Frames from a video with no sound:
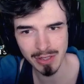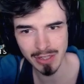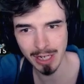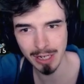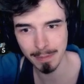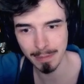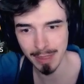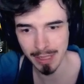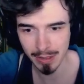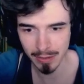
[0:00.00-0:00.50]

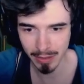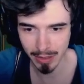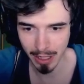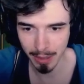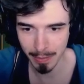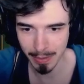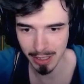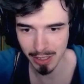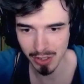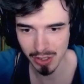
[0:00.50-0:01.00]
AP, and look how
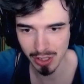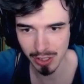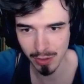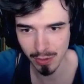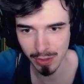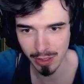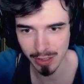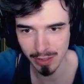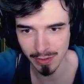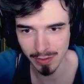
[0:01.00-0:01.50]
big his
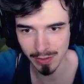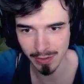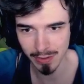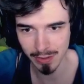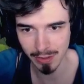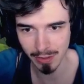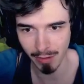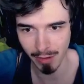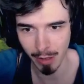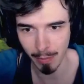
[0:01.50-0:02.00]
shield
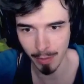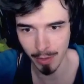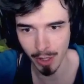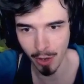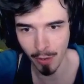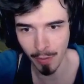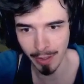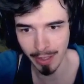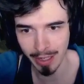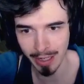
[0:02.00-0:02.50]
is. Alright, we're
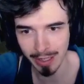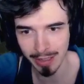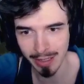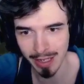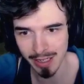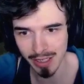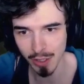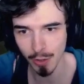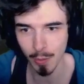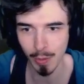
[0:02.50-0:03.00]
going in.
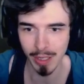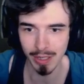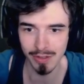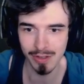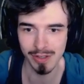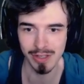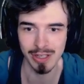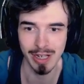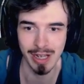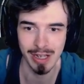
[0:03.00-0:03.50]
There's the
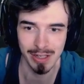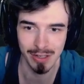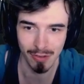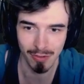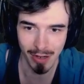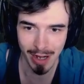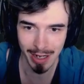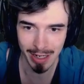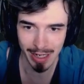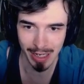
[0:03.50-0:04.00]
quickness. There's the
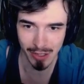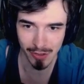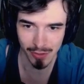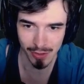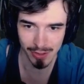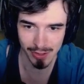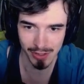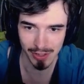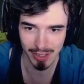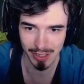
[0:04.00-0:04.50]
grand
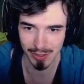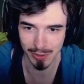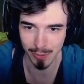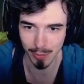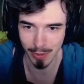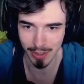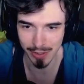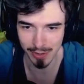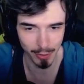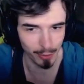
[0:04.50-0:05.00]
entrance. That's not
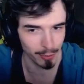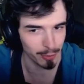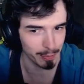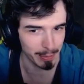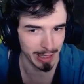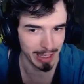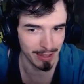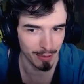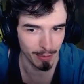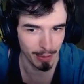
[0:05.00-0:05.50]
what it's called,
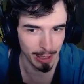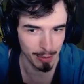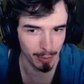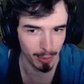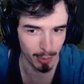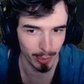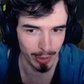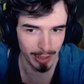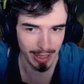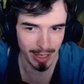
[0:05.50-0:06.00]
but either way, we'll
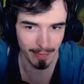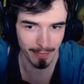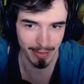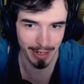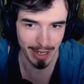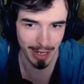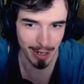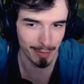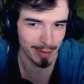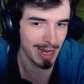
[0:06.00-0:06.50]
call it that for
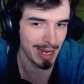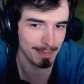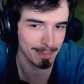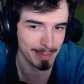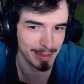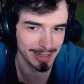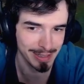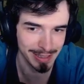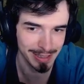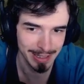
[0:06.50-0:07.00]
now.
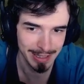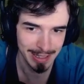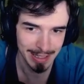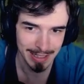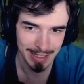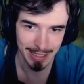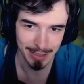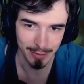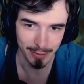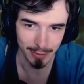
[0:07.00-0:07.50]
Caps.
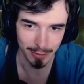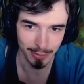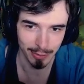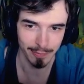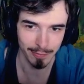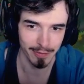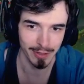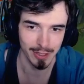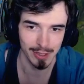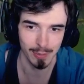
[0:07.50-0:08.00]
Not
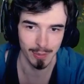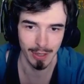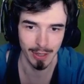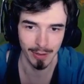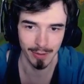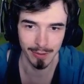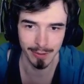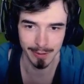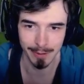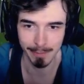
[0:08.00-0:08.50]
long for this
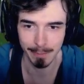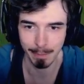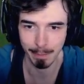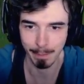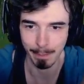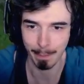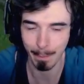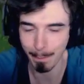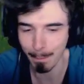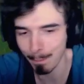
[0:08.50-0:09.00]
world.
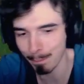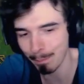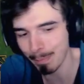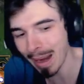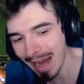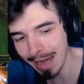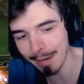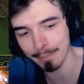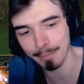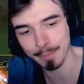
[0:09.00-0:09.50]

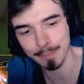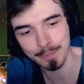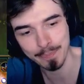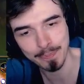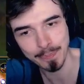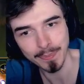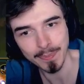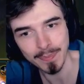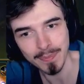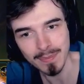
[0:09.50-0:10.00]
Bam!
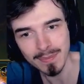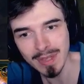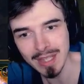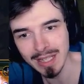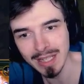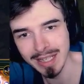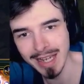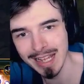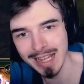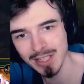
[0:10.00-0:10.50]

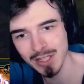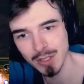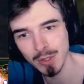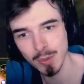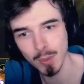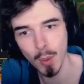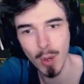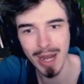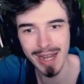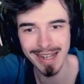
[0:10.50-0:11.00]
Get
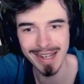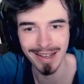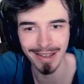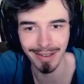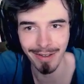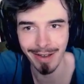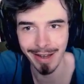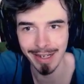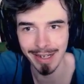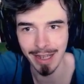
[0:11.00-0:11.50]
squatted
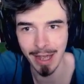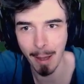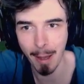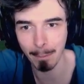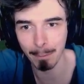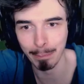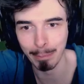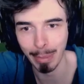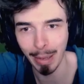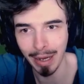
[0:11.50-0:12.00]
like a
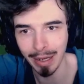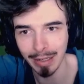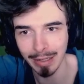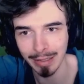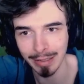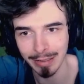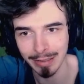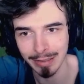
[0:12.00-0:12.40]
bug.